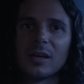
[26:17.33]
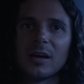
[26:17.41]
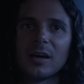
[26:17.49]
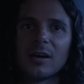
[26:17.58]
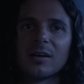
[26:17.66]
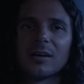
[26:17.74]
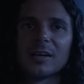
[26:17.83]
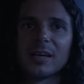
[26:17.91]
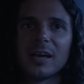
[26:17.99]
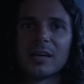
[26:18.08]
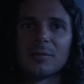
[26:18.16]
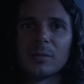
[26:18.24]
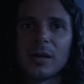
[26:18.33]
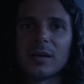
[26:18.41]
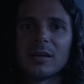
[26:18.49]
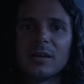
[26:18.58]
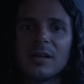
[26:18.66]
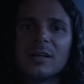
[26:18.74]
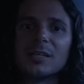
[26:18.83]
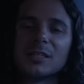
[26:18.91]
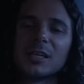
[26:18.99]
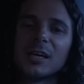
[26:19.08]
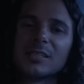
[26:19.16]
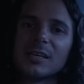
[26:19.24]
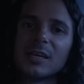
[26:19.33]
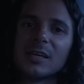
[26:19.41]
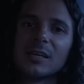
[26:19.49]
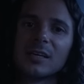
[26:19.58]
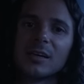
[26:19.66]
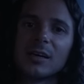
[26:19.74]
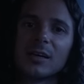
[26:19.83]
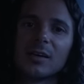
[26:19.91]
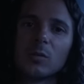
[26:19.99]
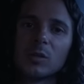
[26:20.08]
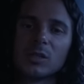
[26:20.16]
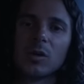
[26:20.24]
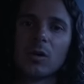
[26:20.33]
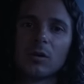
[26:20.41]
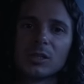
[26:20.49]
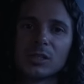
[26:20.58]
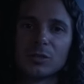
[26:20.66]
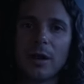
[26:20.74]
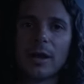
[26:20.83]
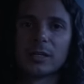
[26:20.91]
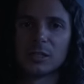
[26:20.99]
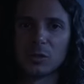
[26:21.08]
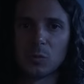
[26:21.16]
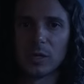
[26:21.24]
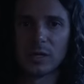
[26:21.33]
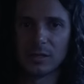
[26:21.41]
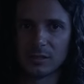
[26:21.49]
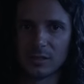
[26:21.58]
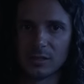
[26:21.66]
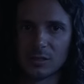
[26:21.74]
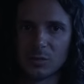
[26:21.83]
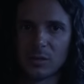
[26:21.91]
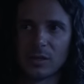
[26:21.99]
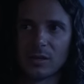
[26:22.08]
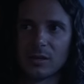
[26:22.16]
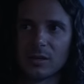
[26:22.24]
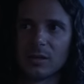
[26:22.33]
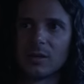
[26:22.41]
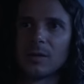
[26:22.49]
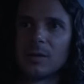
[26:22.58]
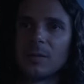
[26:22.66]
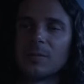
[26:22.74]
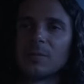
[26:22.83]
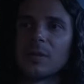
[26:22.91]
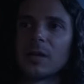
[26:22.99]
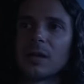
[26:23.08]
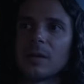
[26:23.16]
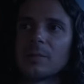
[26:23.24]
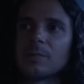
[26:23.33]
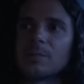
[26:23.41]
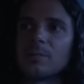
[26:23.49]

Yeah, on Katie May. She has a uh, what's called a strategy week this week. Um,